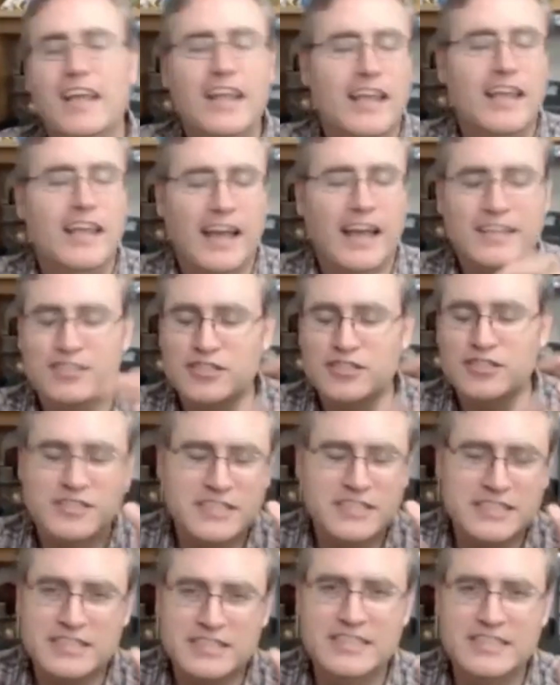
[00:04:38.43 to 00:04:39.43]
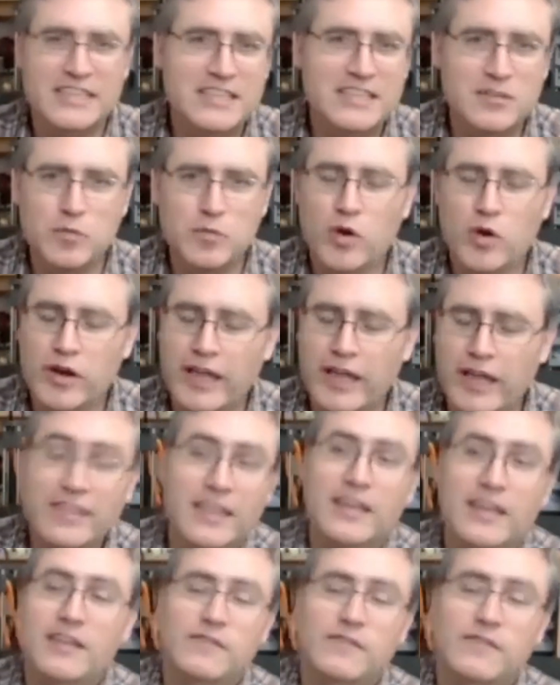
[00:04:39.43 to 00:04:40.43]
It didn't work. And
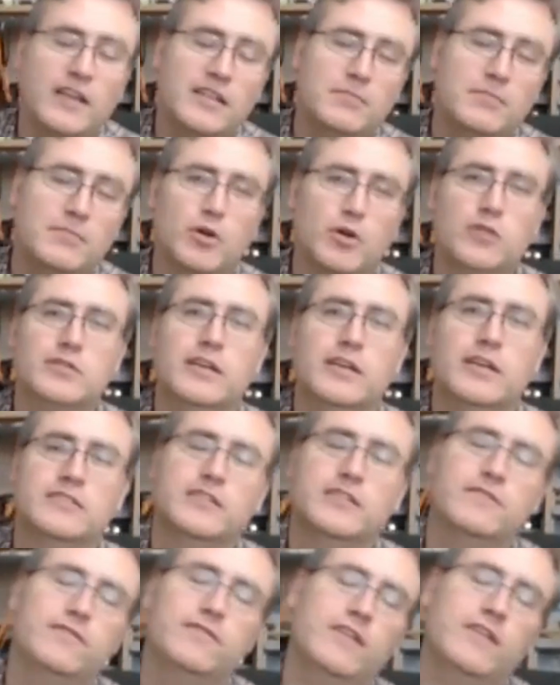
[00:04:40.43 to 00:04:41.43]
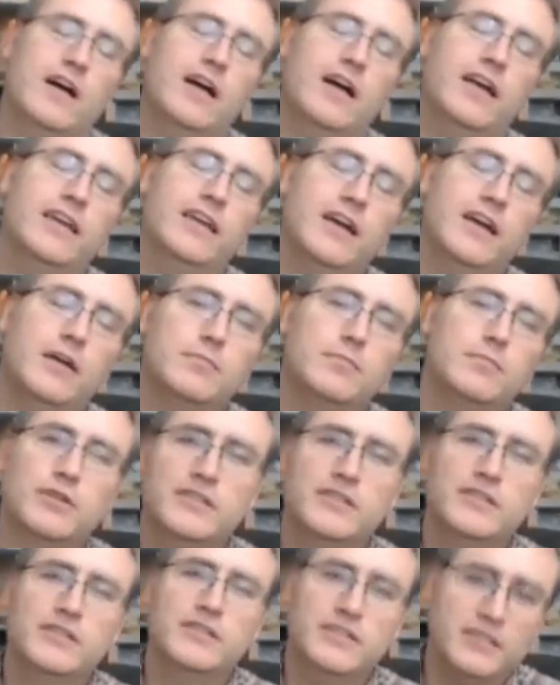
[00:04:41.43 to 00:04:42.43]
then I finally broke down and said, fine, I'll
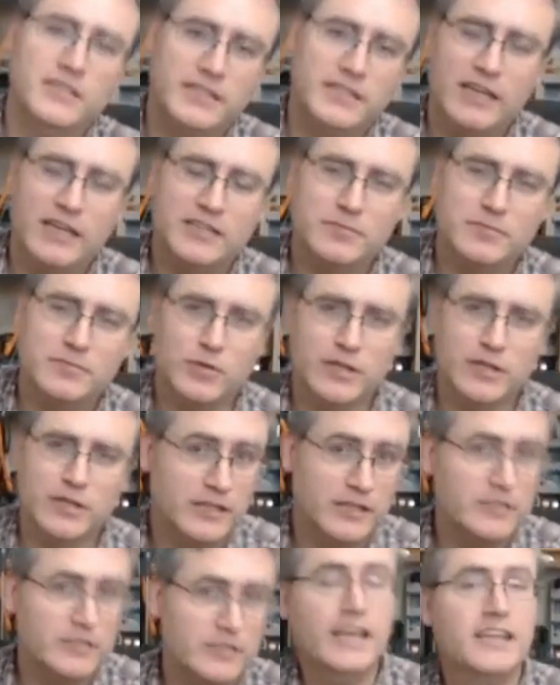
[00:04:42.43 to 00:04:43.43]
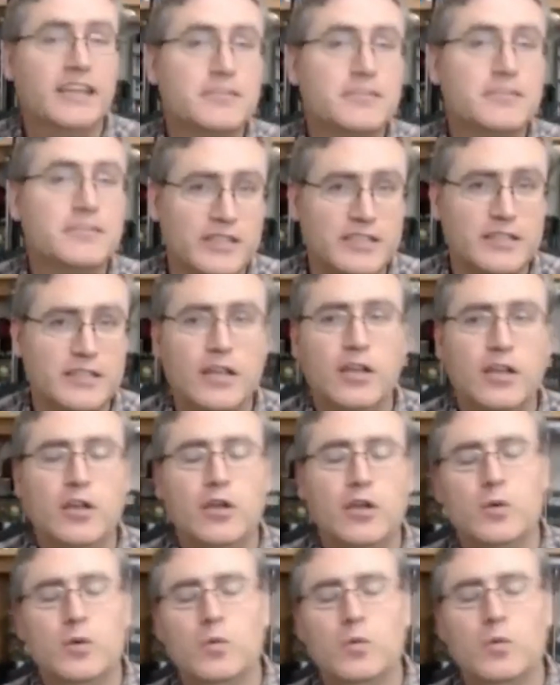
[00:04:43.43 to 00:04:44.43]
print the test print. And the test print
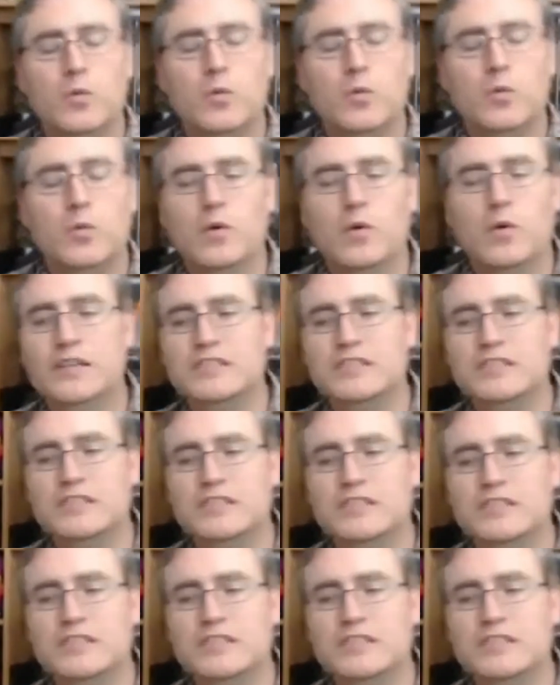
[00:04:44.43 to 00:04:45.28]
was a